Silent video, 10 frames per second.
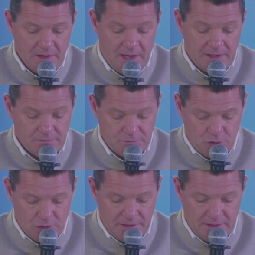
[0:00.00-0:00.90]
And
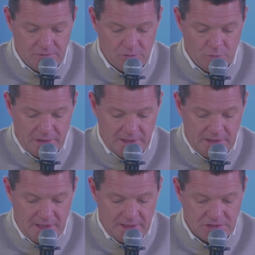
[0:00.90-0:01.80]
surely to
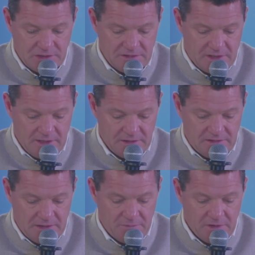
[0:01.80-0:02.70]
Willy and his entire
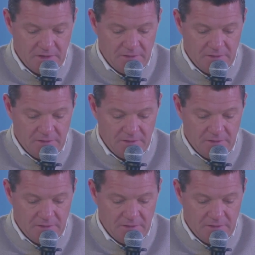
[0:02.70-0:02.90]
team